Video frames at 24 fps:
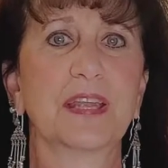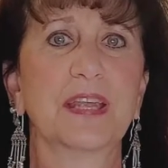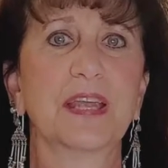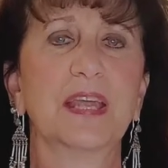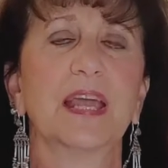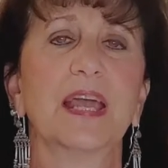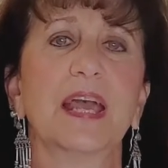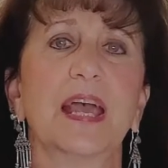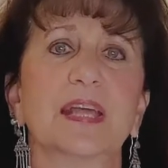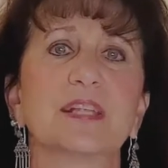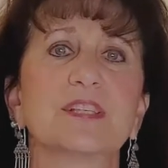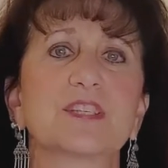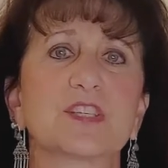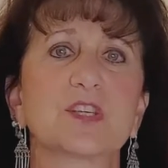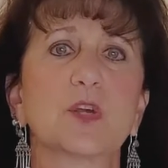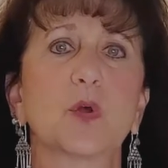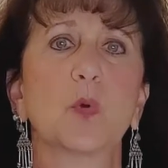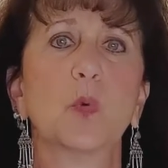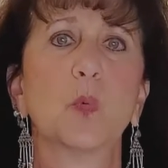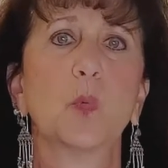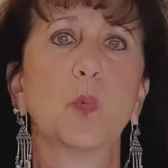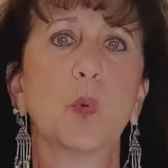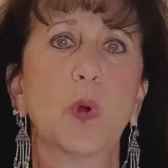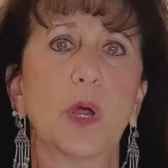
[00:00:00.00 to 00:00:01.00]
And so
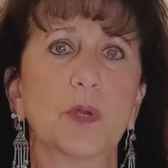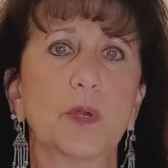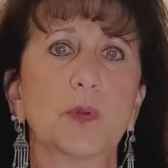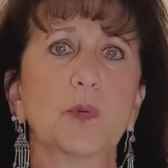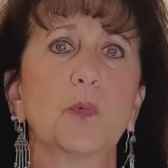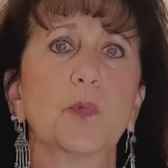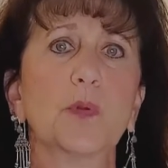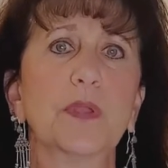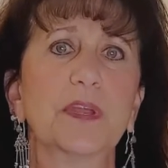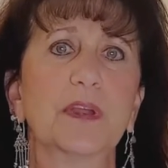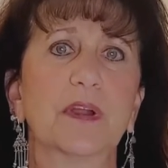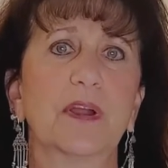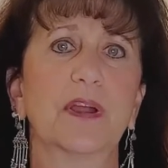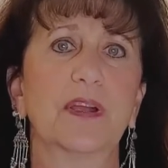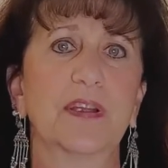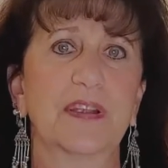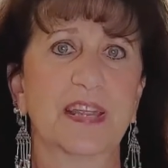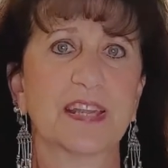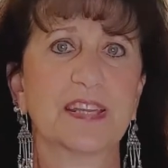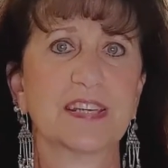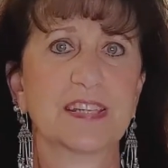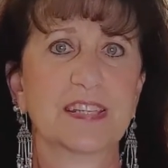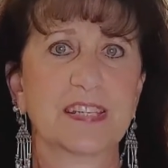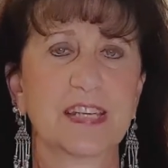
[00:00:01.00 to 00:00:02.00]
what we are
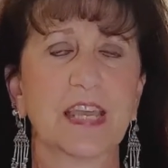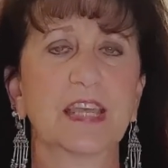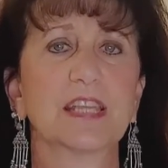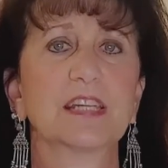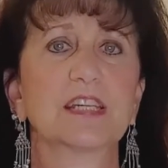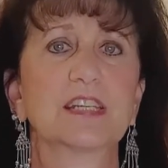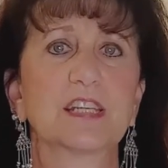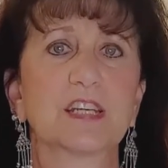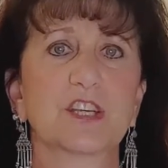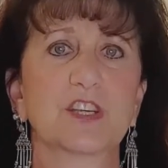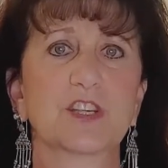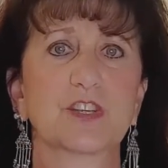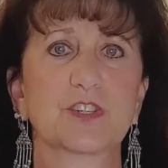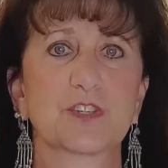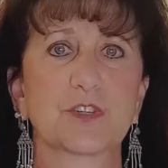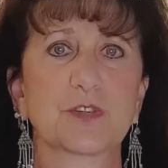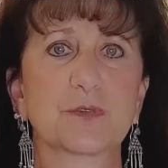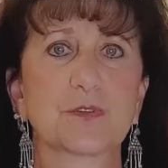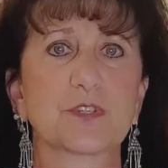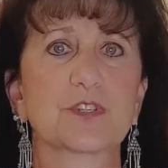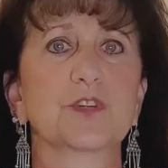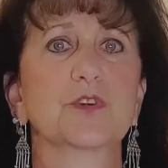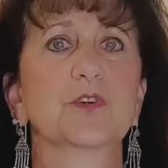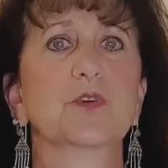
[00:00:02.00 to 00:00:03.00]
intending to
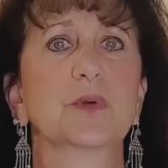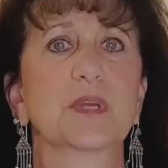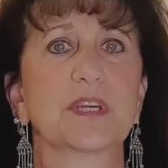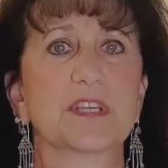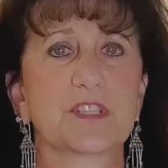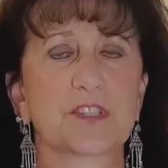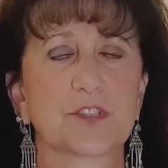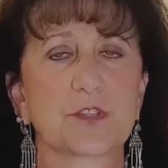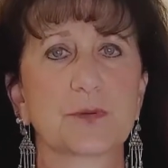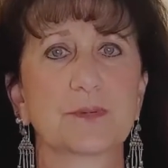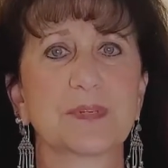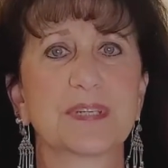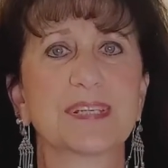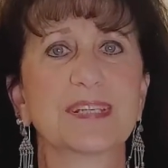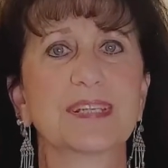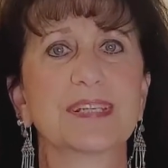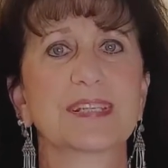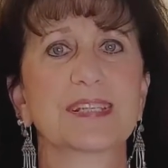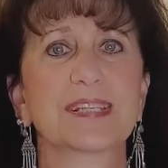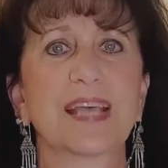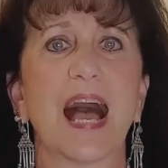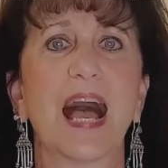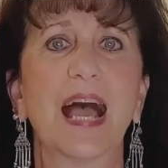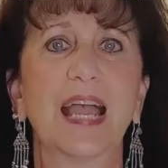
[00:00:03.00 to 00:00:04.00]
do is to
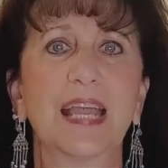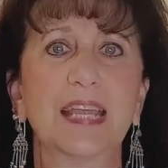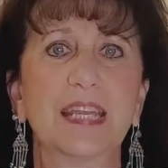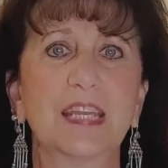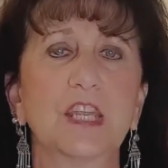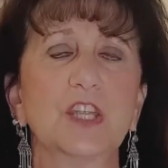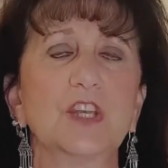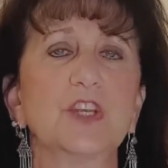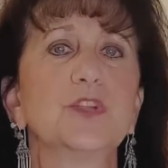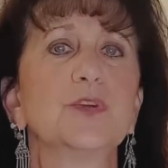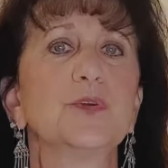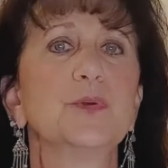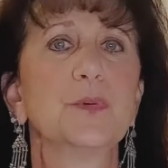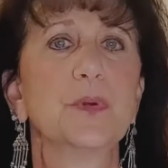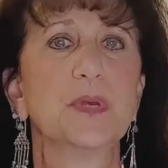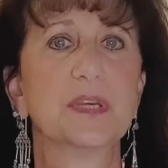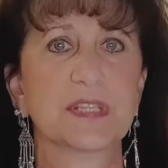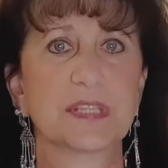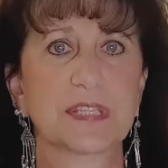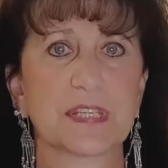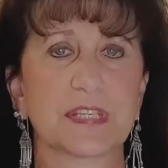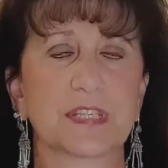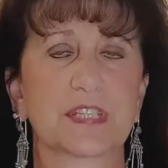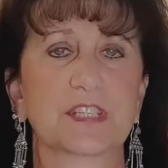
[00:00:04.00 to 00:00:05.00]
design new
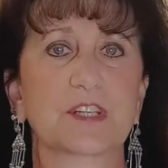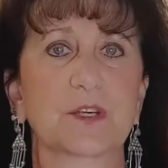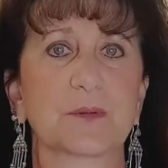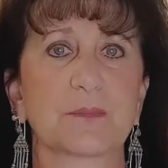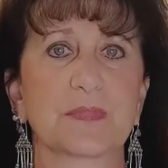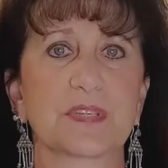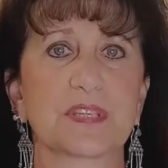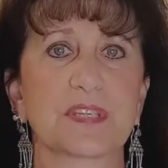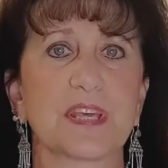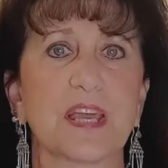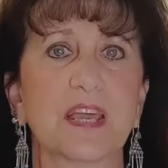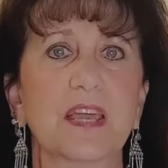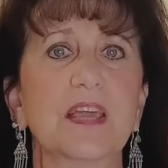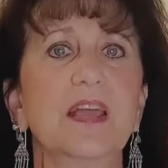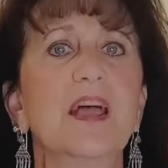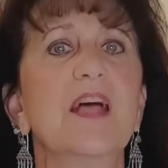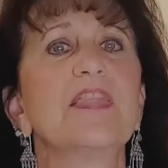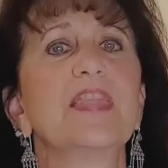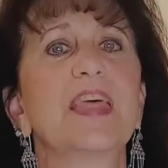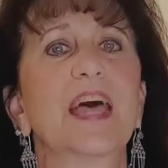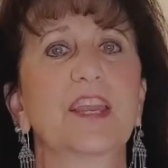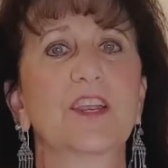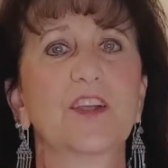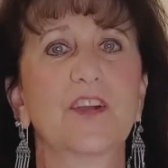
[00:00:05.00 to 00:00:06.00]
systems
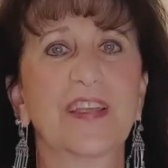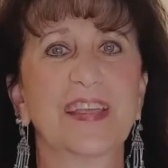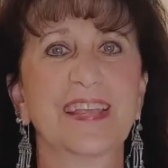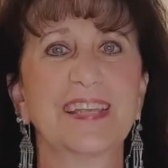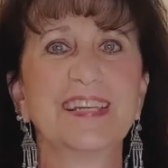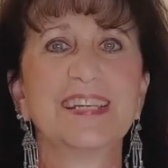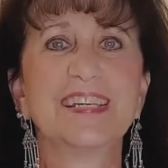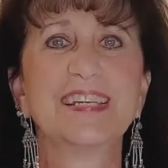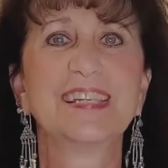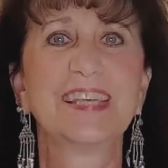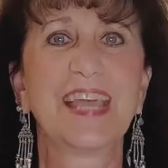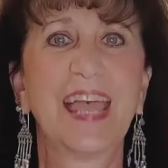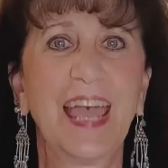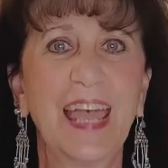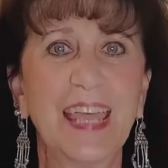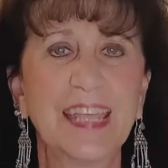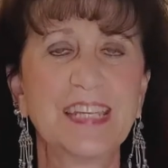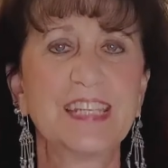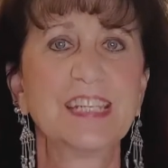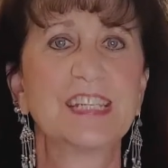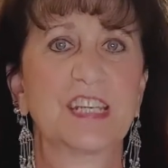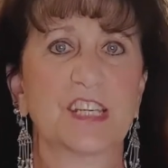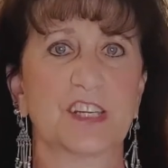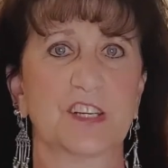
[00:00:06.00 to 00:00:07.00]
that are
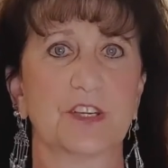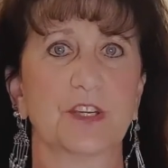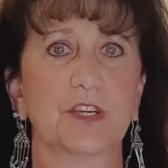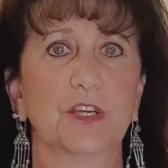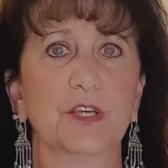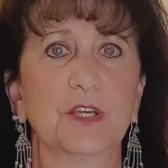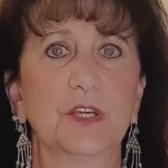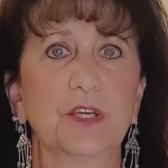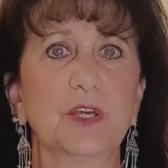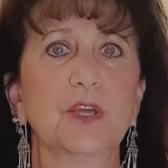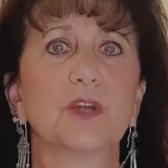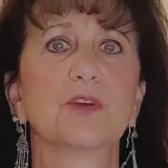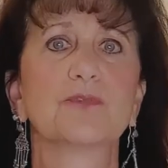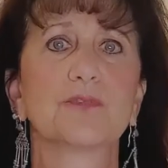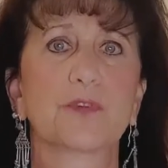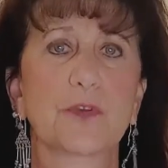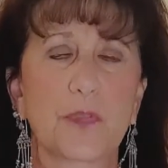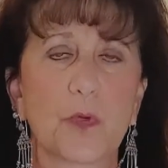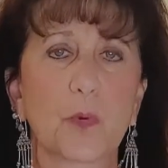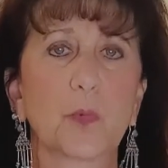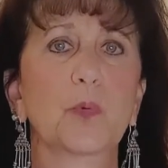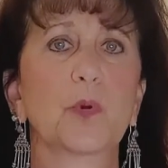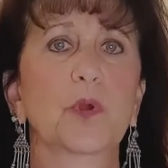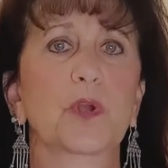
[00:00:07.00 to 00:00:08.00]
intended for
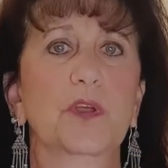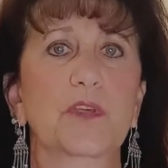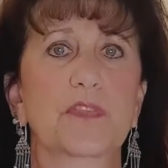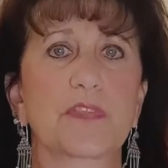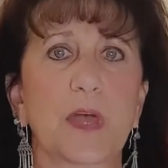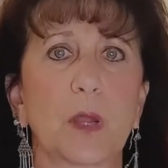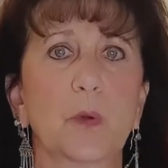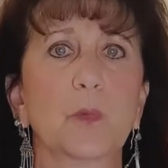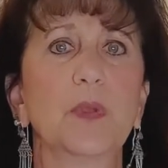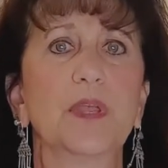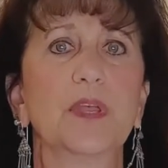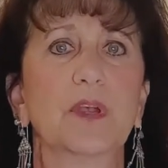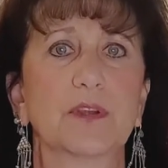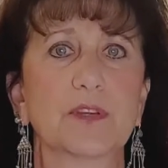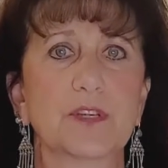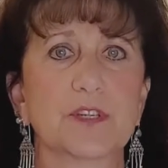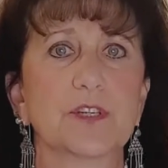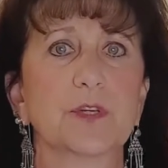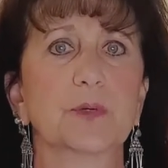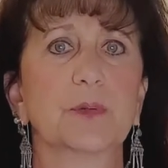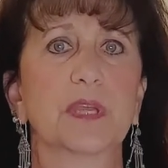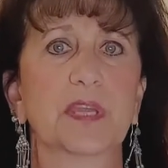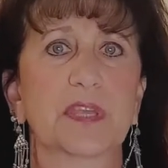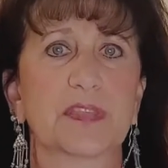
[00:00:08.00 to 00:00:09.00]
the work that we are
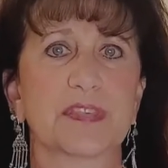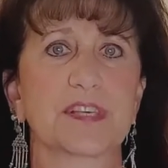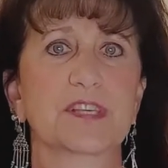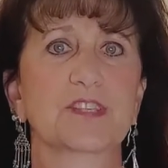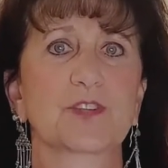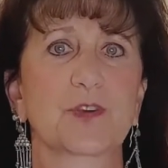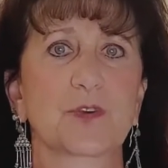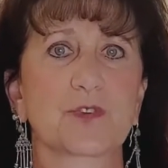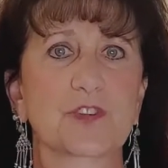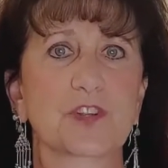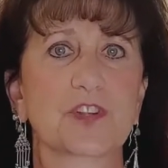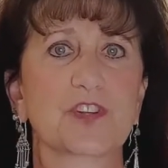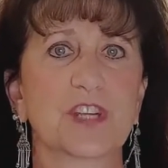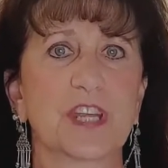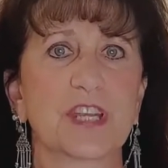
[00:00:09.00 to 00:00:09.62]
doing in this social change